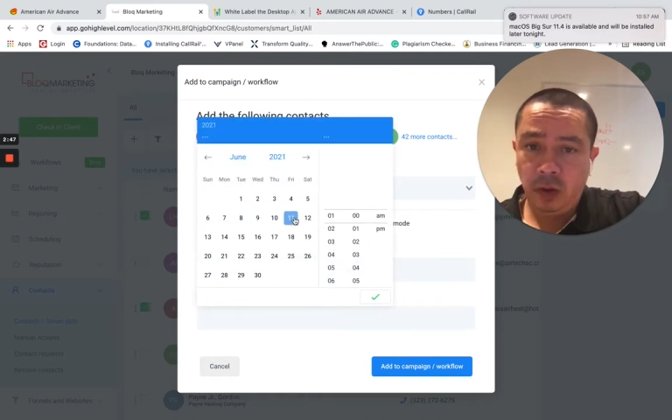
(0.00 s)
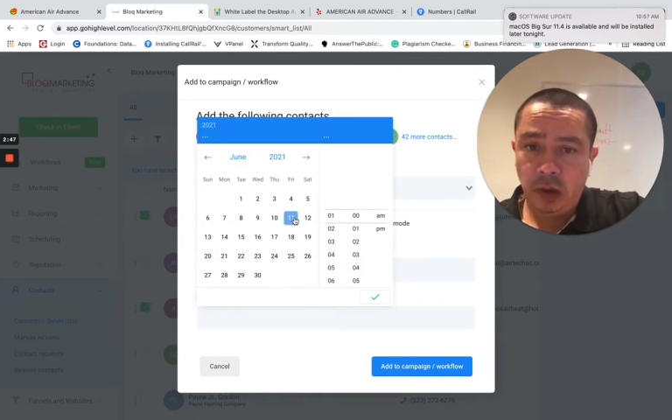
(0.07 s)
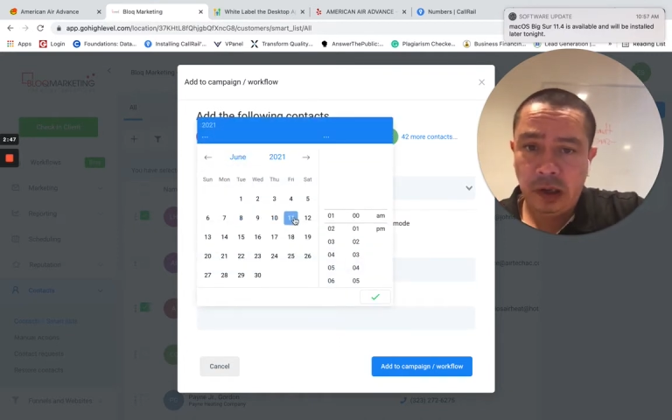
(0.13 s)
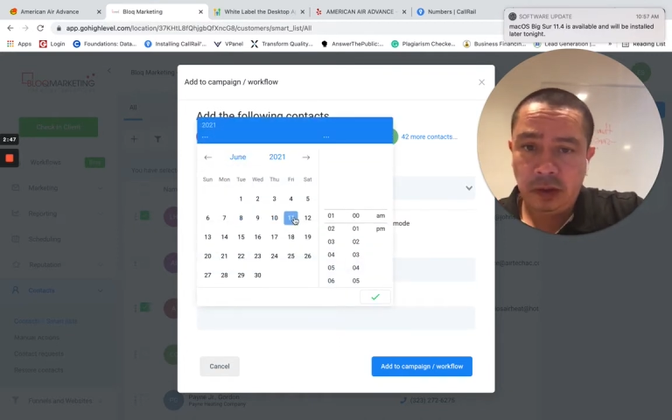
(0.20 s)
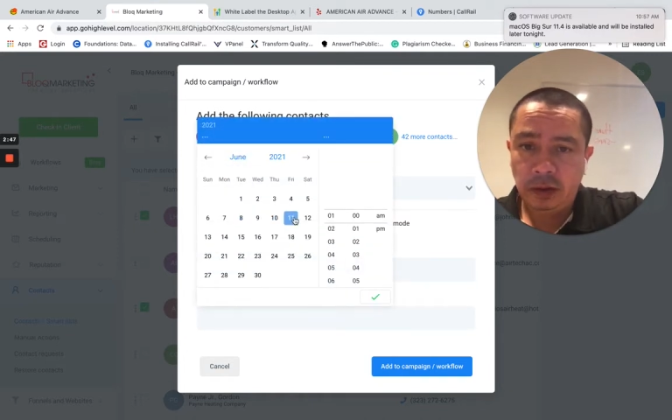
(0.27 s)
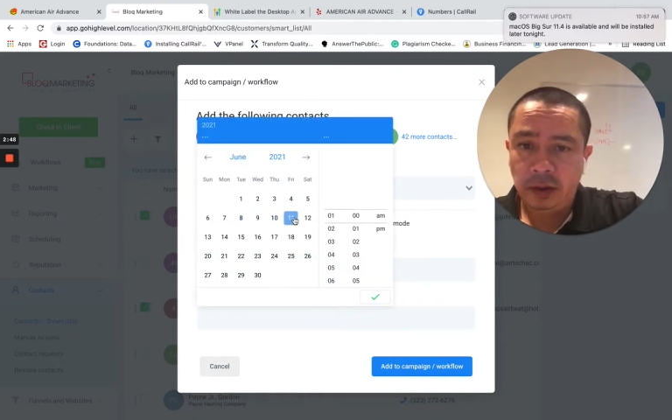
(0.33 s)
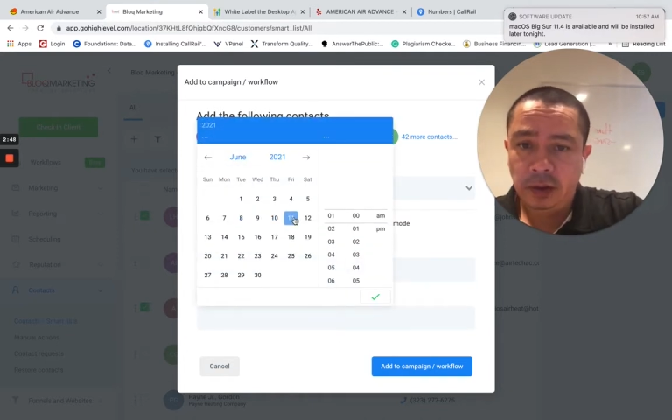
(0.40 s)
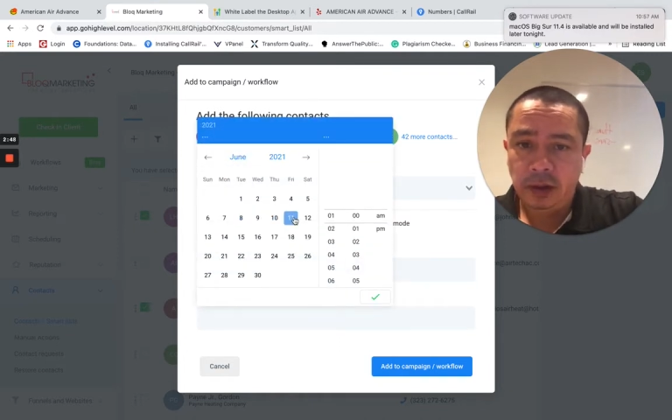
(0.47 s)

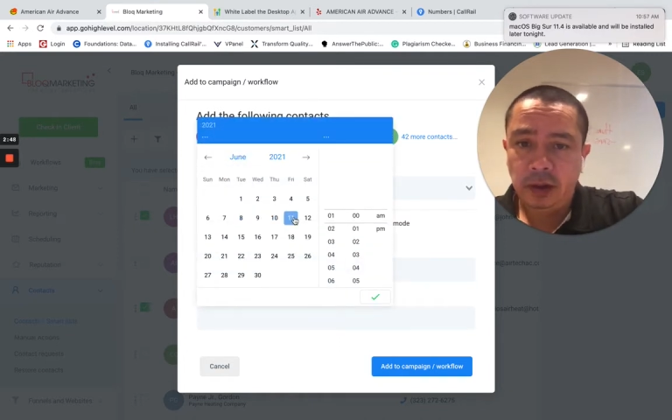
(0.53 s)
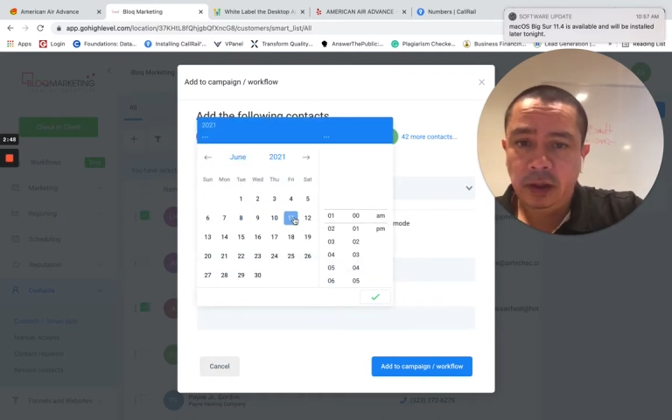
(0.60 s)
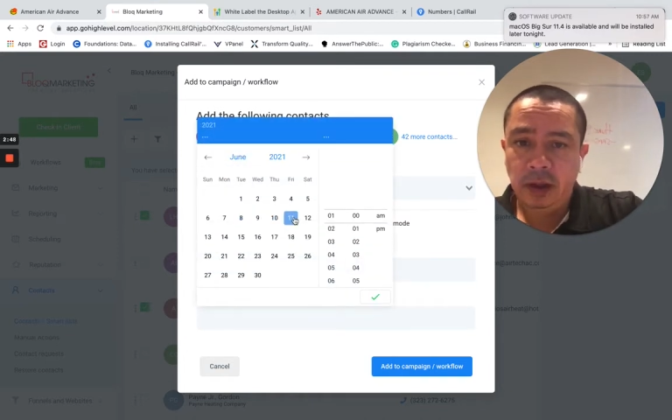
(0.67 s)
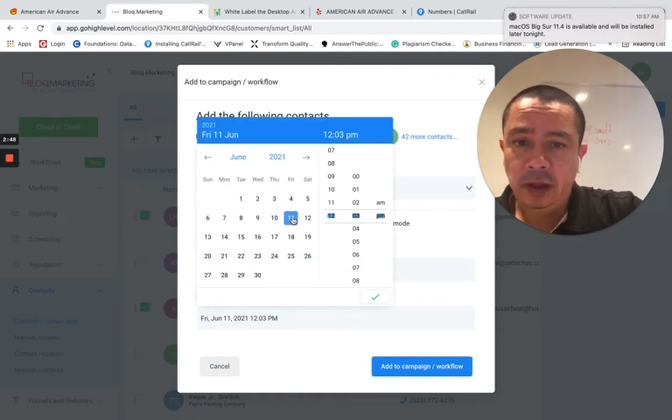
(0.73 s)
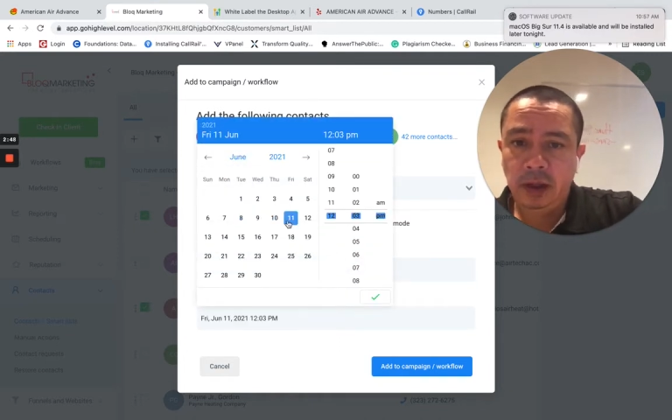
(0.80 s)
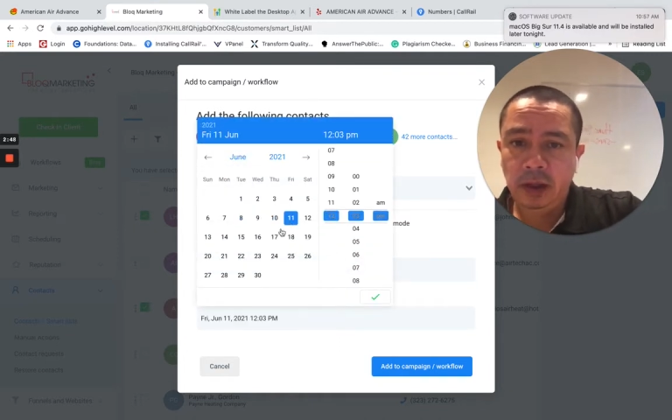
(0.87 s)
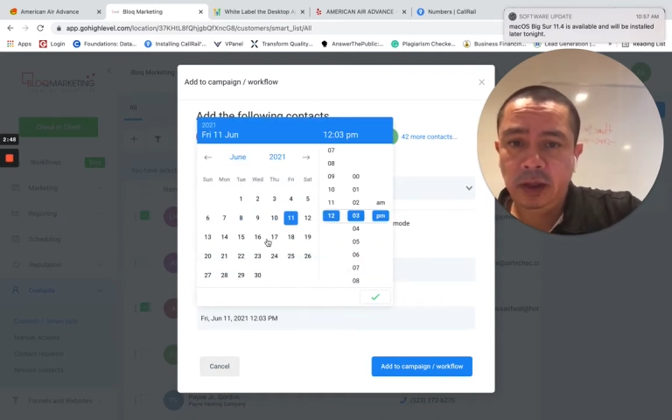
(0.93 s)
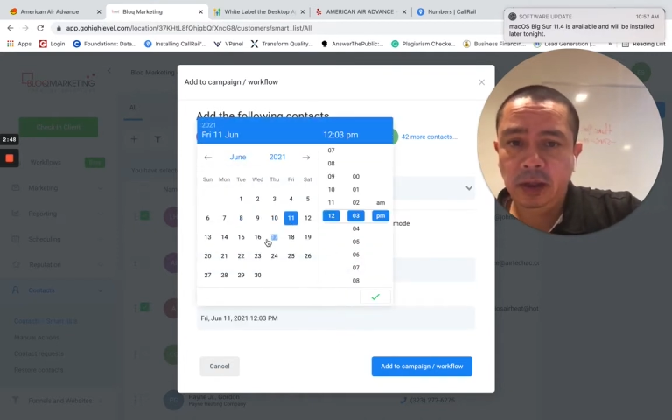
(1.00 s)
out
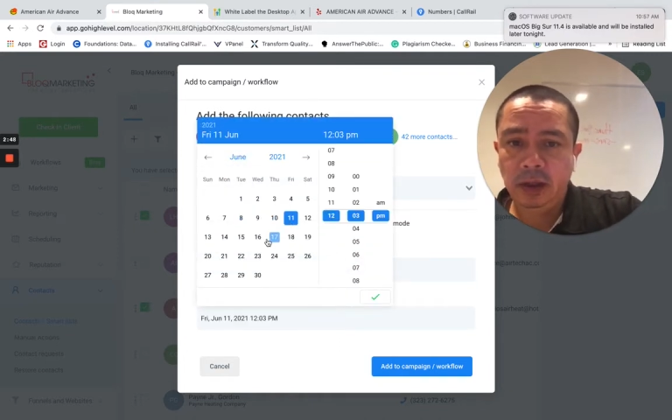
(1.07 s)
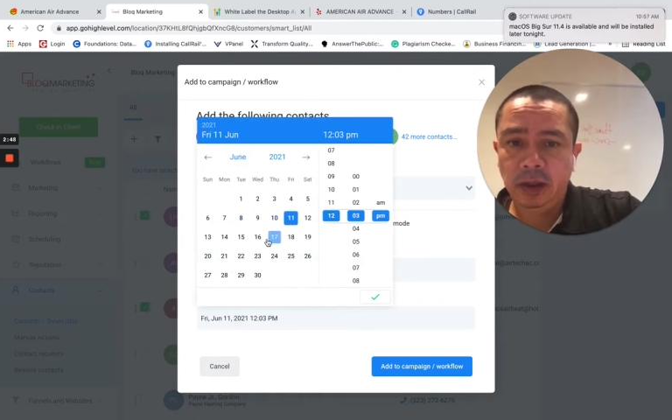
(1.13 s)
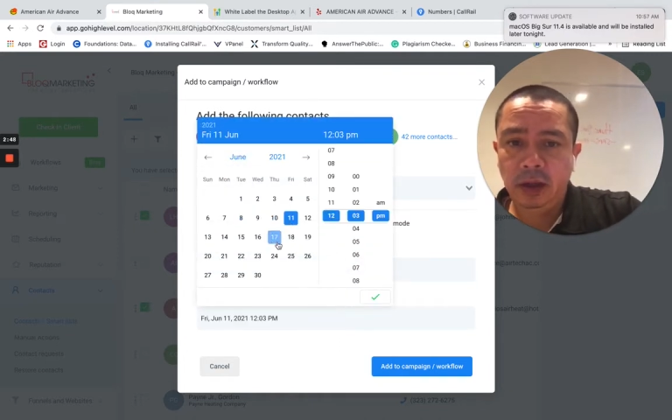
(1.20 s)
today,